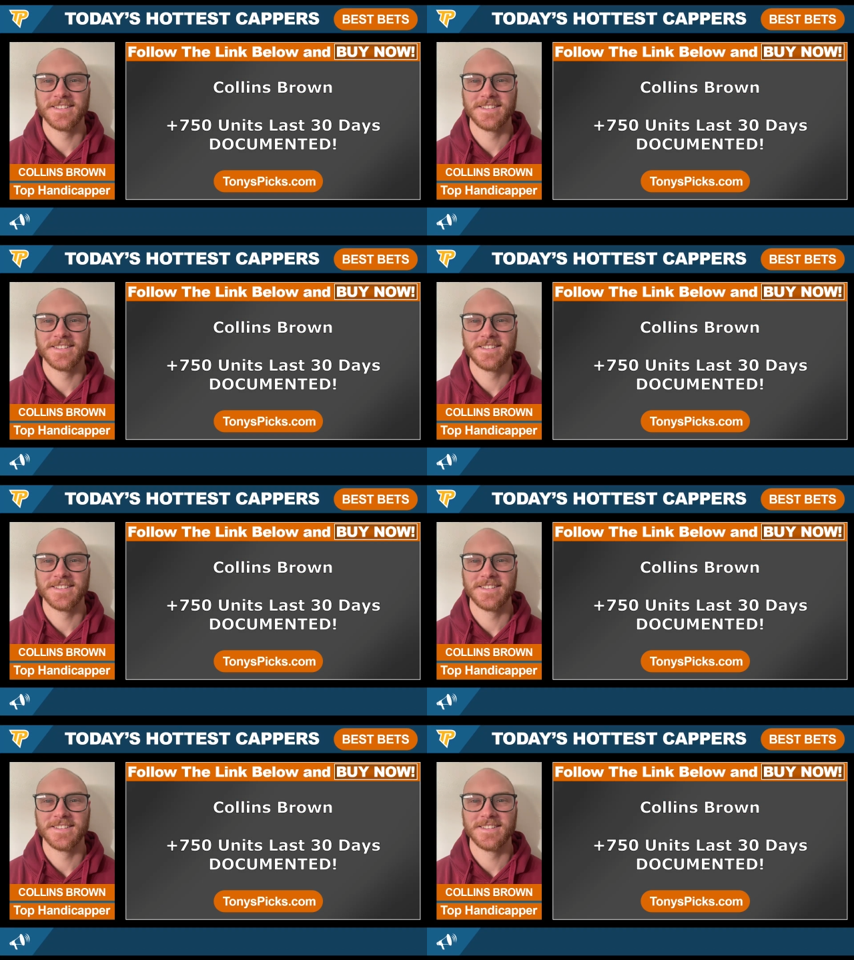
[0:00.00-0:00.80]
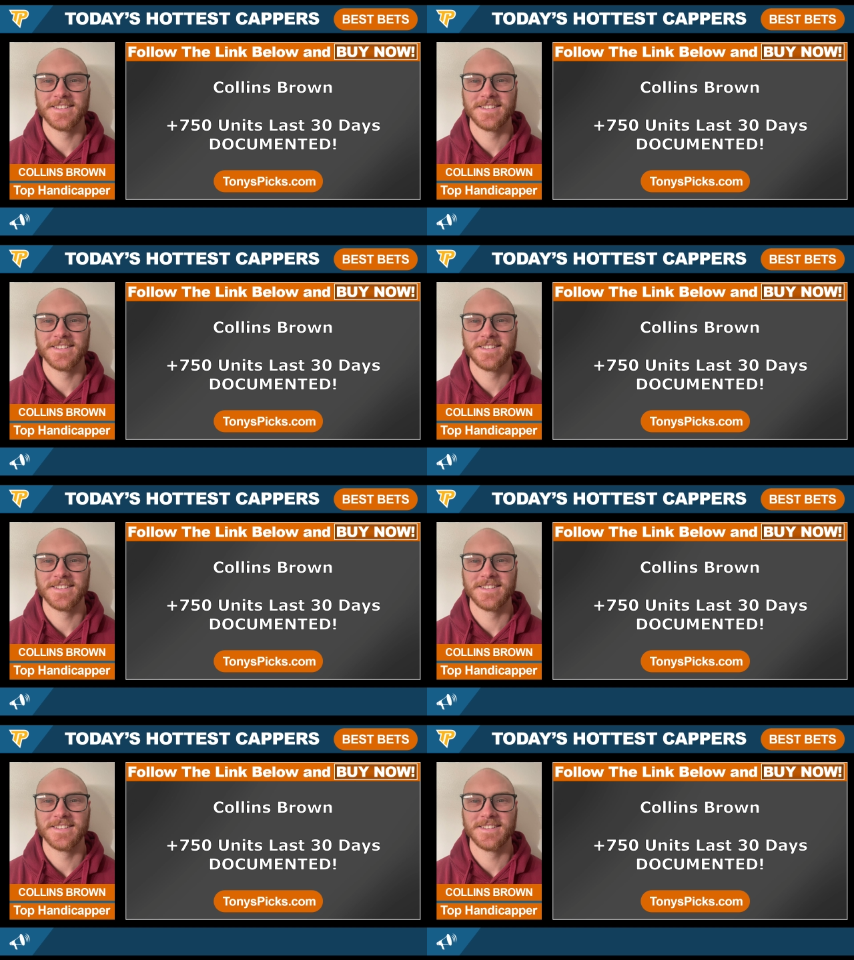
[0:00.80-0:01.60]

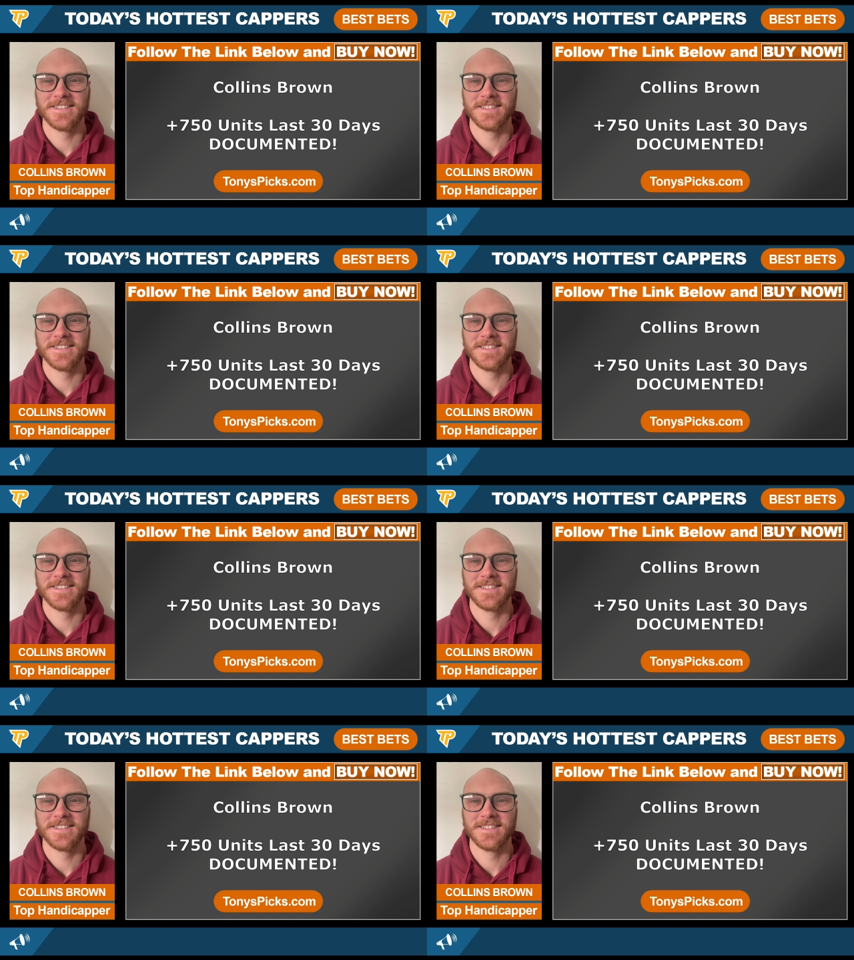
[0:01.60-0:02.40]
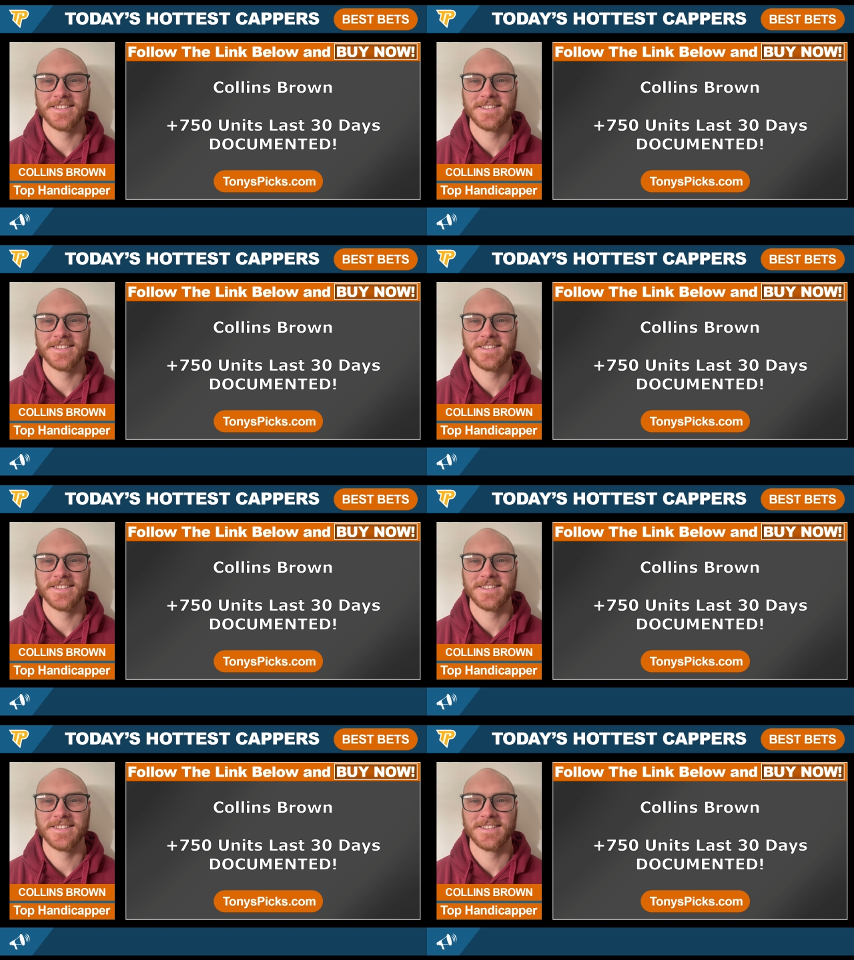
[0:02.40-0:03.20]

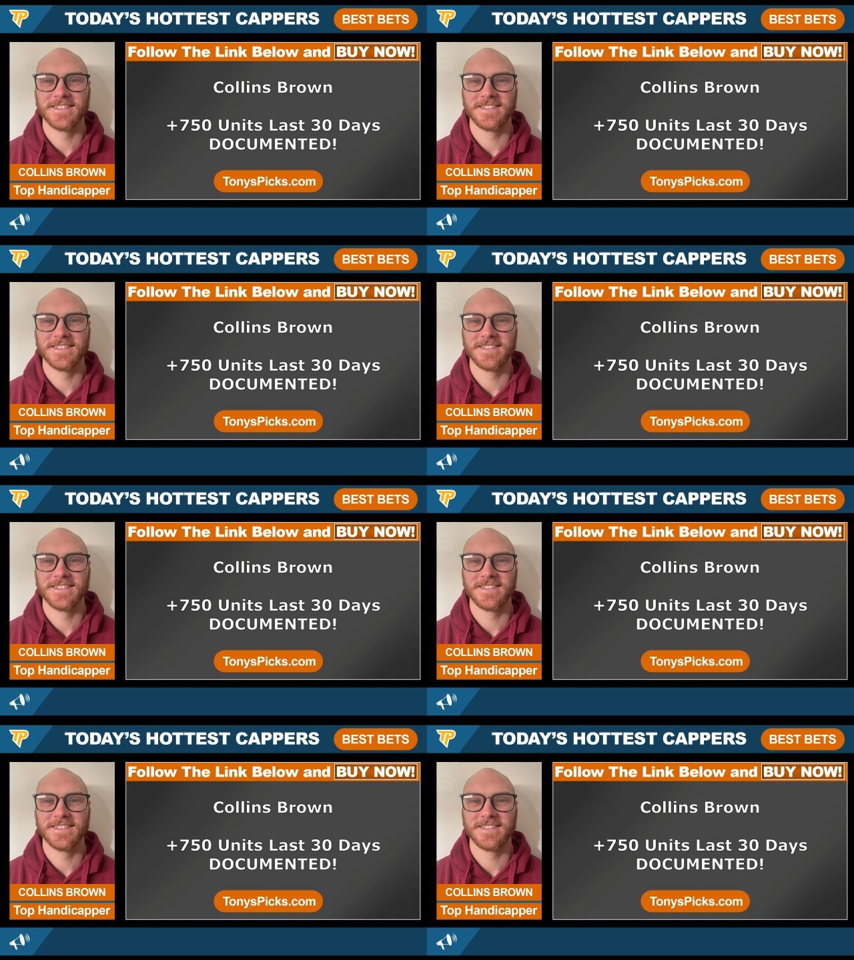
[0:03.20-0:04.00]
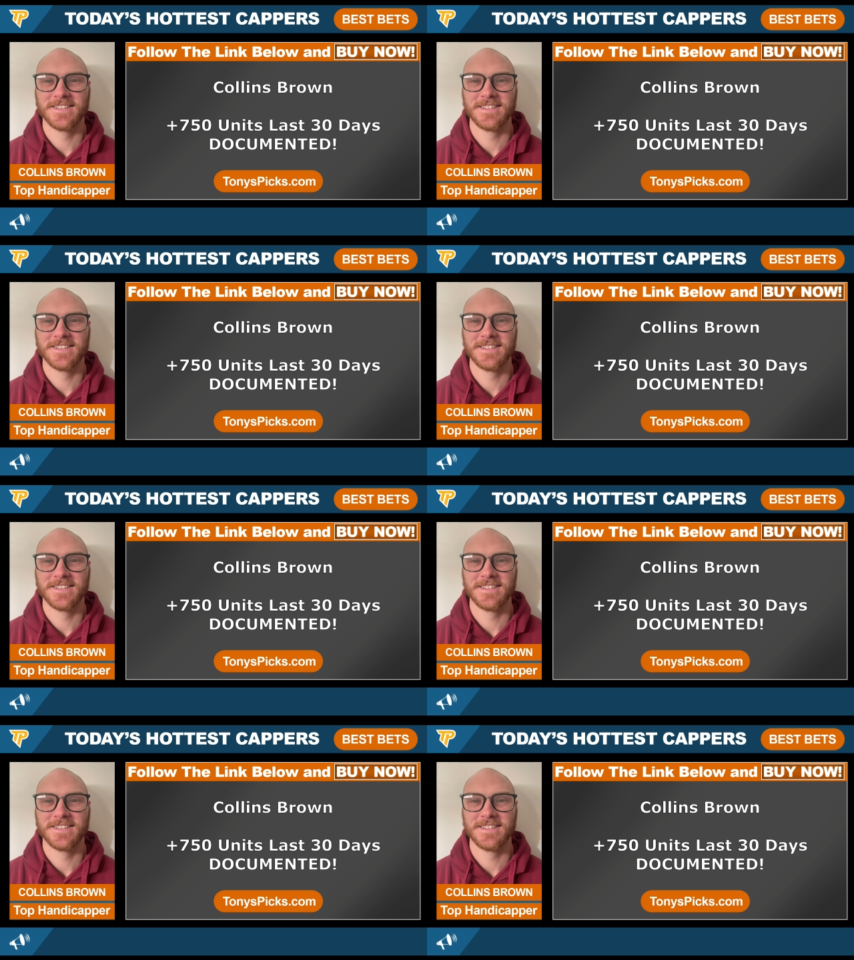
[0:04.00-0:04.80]

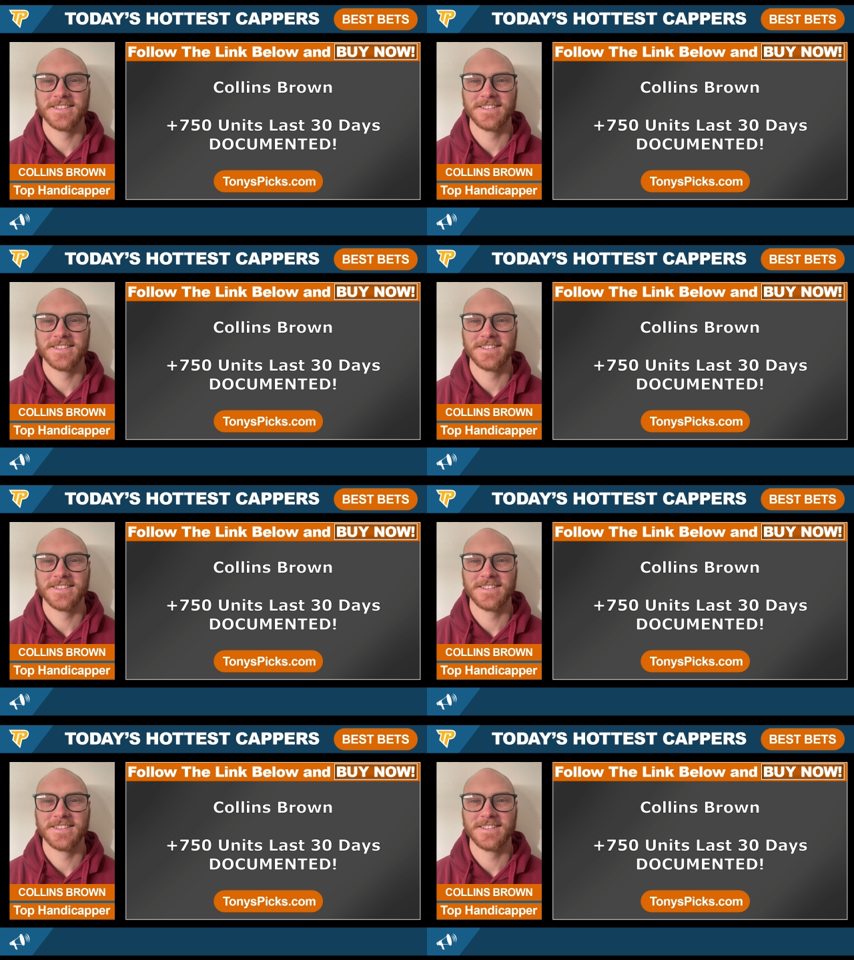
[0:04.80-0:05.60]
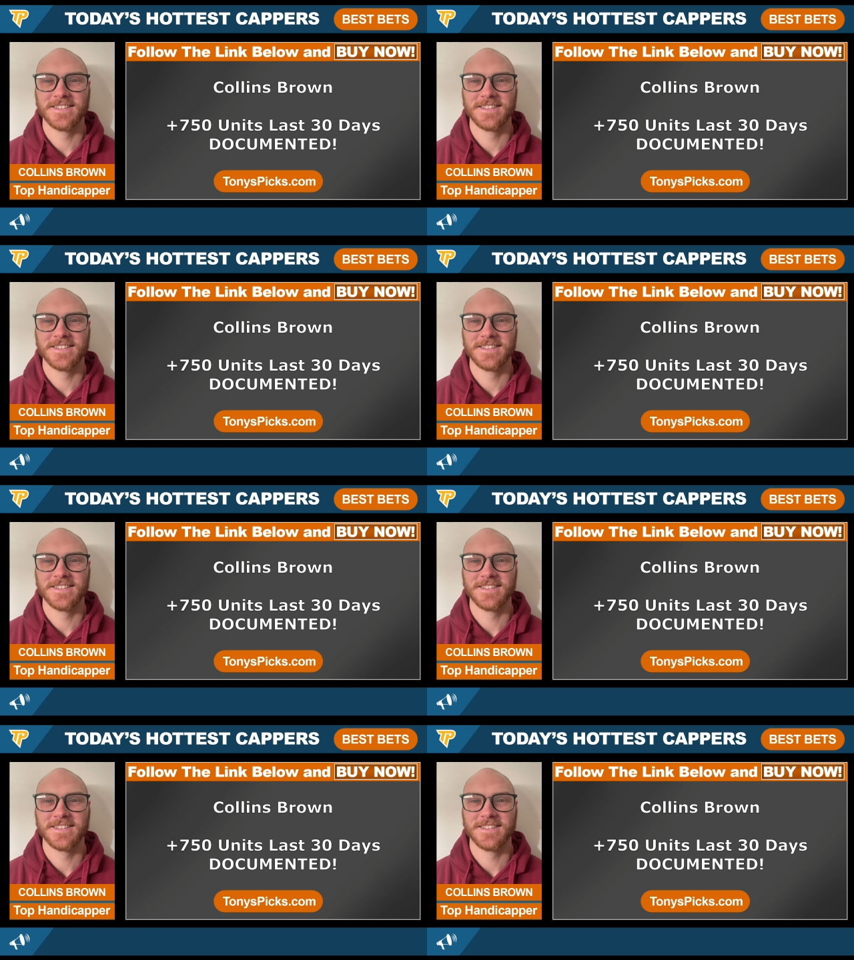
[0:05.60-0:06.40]

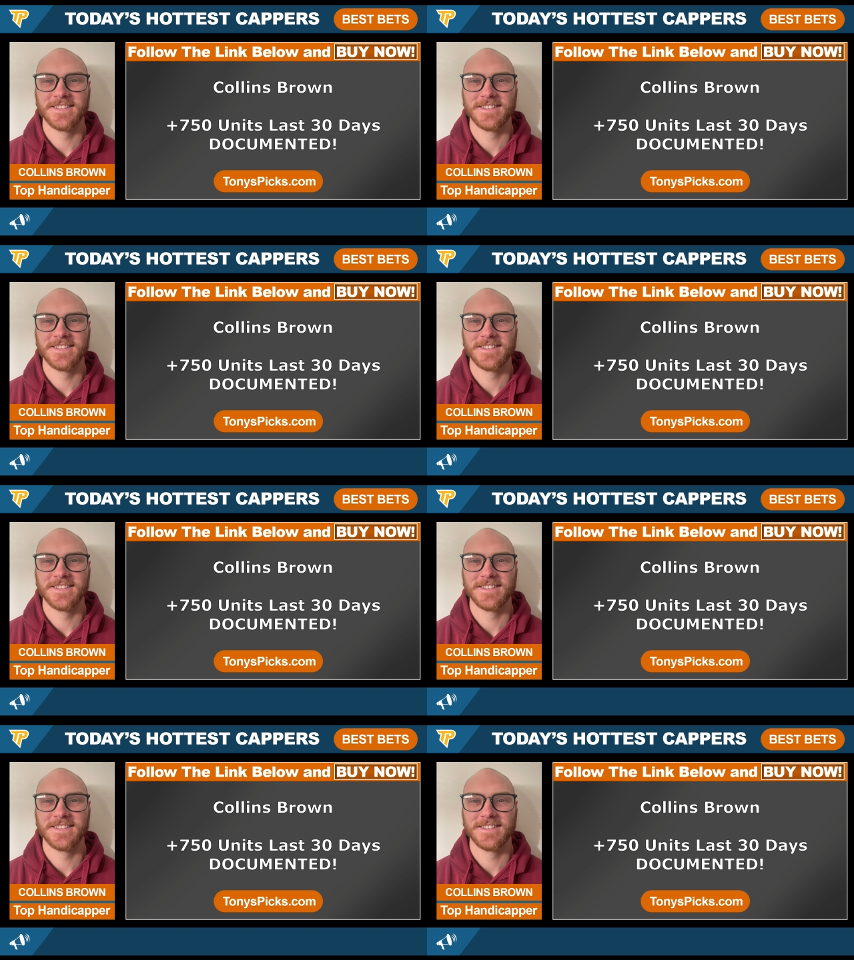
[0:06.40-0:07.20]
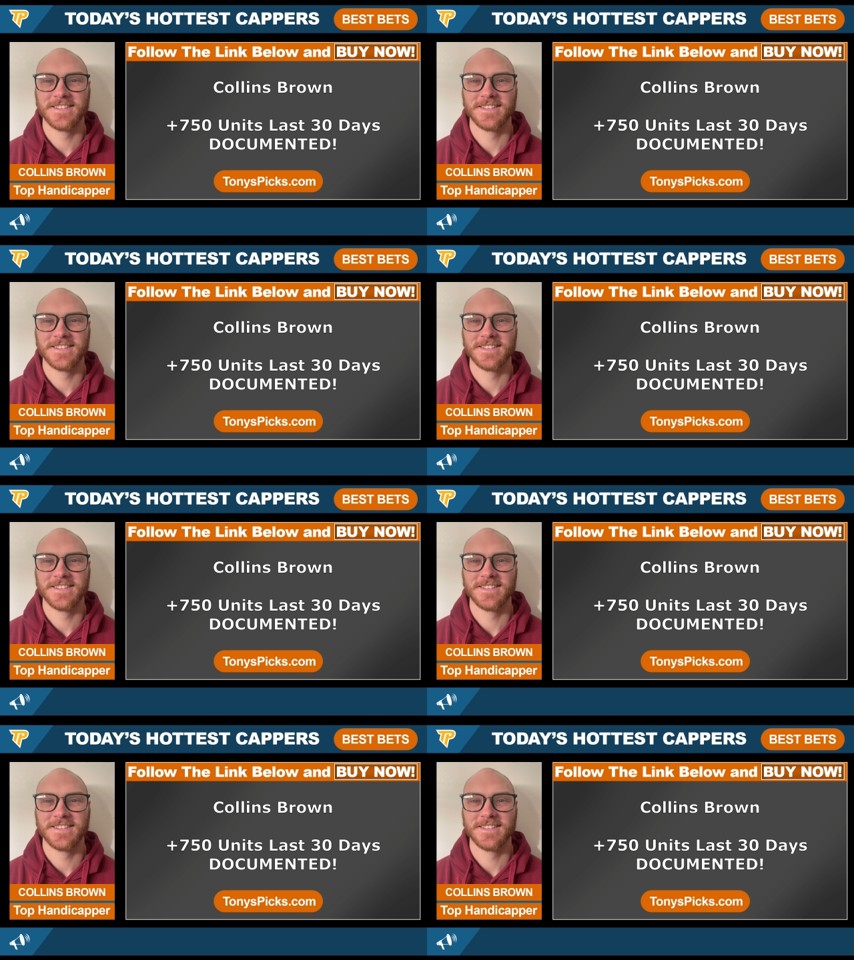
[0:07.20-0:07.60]
(no one is talking)